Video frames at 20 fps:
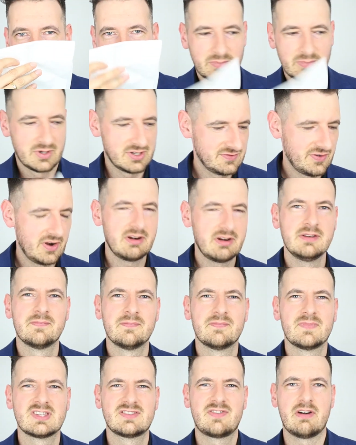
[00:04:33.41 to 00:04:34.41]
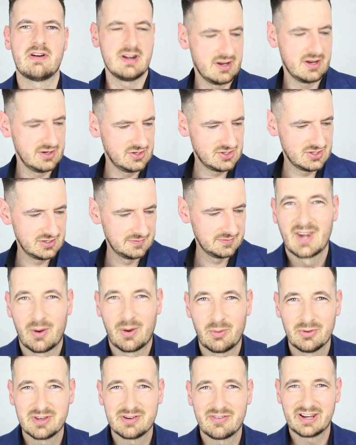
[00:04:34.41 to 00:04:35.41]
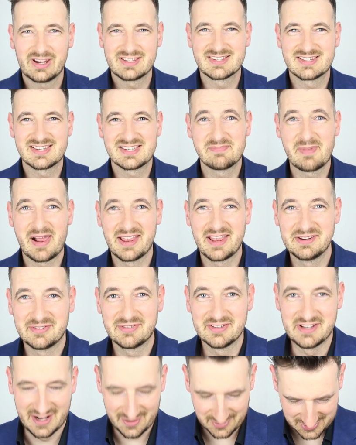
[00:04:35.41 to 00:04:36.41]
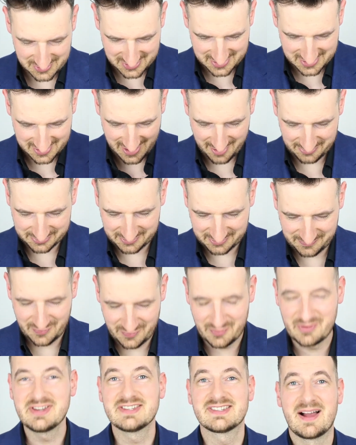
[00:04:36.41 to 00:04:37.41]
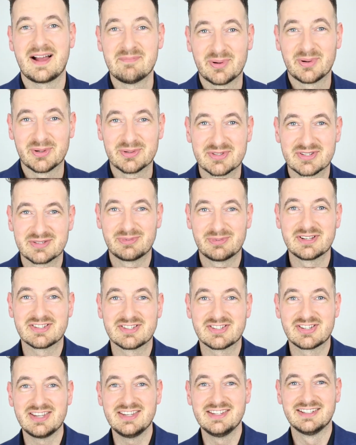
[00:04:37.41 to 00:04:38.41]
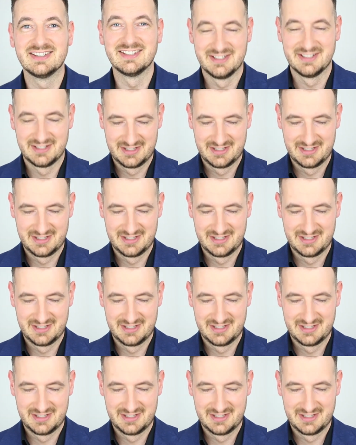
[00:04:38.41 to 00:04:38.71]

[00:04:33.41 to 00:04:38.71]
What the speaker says: But it's very nice. I wonder if I can smell anything else after three samples. We'll see.